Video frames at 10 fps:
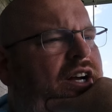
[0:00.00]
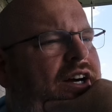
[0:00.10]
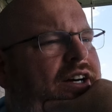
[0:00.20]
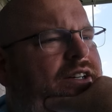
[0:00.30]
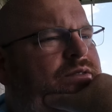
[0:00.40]

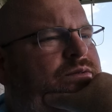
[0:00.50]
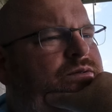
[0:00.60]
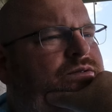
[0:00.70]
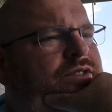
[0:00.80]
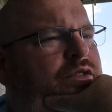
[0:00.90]
um,
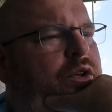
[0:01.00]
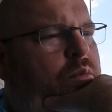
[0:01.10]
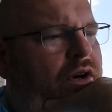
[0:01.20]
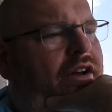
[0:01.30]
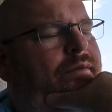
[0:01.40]
I'm
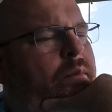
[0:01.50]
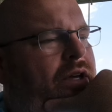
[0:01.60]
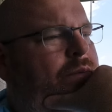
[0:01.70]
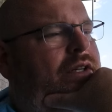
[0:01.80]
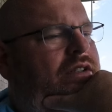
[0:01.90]
really proud of my
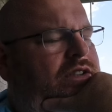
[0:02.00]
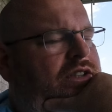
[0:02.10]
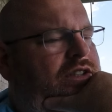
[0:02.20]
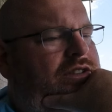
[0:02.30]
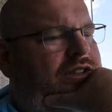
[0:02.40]
baby.
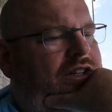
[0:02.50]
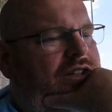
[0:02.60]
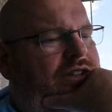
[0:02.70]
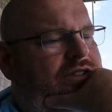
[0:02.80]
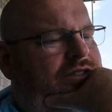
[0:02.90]
She's
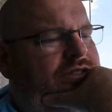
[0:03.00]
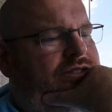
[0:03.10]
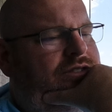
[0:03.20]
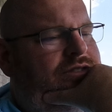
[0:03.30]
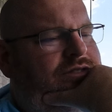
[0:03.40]

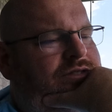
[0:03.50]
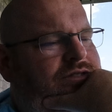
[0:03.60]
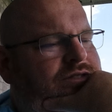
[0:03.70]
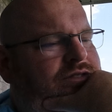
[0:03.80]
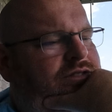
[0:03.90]

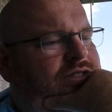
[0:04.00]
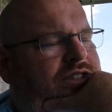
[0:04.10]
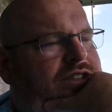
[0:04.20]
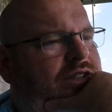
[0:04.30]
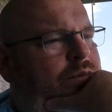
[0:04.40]
uh,
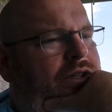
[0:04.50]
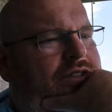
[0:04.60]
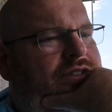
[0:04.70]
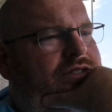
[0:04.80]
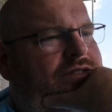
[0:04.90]
she's something
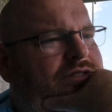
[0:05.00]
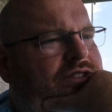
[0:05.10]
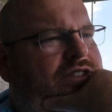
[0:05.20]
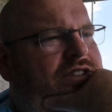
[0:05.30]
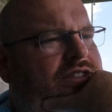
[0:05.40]
else.
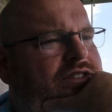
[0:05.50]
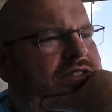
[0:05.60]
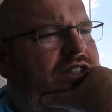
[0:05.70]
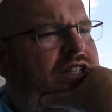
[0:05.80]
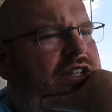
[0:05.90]

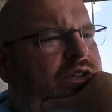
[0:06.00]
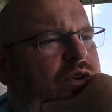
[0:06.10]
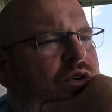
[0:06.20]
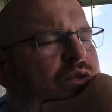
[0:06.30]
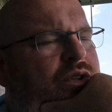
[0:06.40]
she's
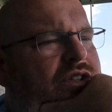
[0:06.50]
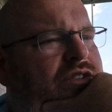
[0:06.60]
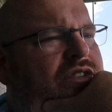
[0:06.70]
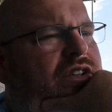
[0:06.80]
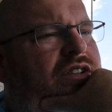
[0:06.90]
grown
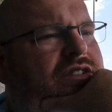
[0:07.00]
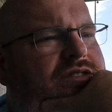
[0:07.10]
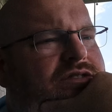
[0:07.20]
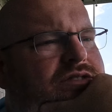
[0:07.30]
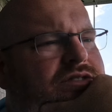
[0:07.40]
really
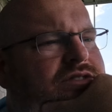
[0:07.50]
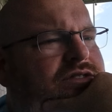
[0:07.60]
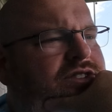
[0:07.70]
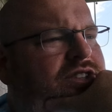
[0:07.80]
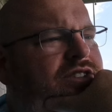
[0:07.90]
strong
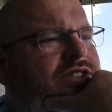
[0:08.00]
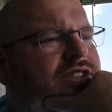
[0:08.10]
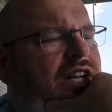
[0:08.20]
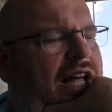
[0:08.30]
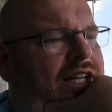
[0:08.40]
since
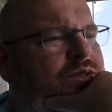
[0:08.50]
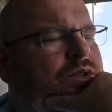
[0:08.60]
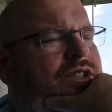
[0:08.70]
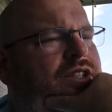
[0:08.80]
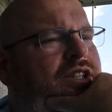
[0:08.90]
the
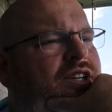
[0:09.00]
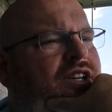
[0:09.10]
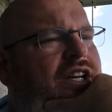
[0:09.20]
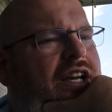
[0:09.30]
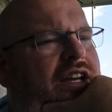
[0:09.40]
last one,
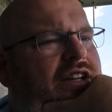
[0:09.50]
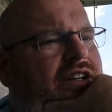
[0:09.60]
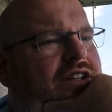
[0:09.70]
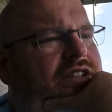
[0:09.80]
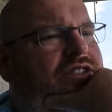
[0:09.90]

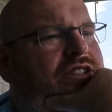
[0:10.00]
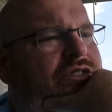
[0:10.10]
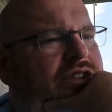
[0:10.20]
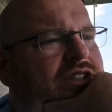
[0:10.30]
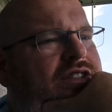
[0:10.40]
and uh, she
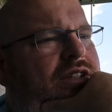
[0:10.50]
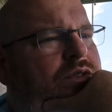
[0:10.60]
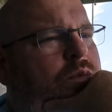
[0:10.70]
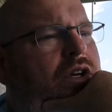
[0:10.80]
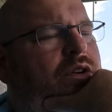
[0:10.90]
really
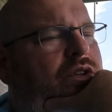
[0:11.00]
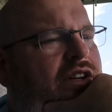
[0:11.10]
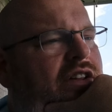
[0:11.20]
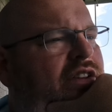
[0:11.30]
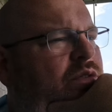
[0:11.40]
seems to be
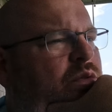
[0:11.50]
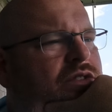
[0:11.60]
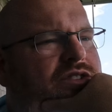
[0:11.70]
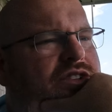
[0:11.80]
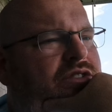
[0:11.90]
going into this
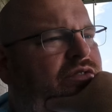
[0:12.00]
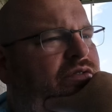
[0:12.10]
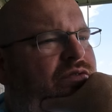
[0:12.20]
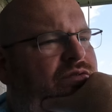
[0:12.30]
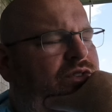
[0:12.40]
one just
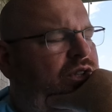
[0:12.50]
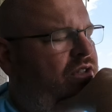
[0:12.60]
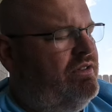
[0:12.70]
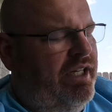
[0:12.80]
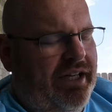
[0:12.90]

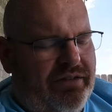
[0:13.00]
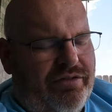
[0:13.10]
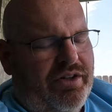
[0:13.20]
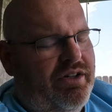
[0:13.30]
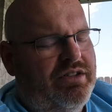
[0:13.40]
full
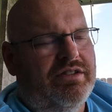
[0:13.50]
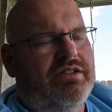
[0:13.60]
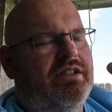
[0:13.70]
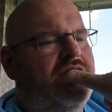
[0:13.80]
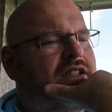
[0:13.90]
head
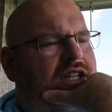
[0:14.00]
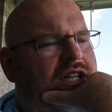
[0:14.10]
first, and